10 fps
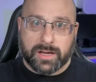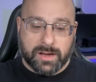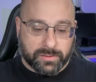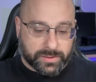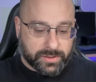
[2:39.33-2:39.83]

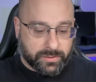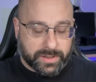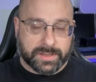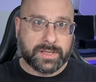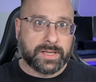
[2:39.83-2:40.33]
goggles
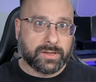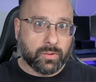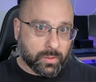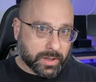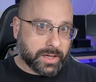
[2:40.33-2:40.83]
known as
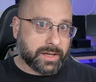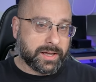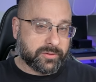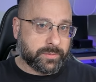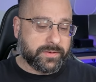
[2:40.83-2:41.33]
the
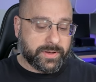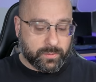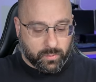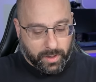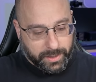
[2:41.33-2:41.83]
Orca
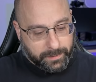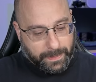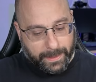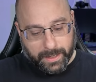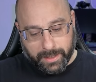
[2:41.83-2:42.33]

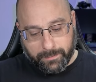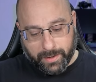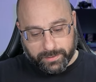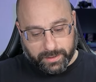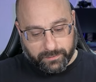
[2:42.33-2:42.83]
FPV-1.
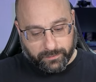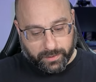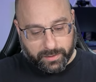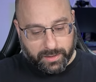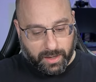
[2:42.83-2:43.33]
It mounts on the front of the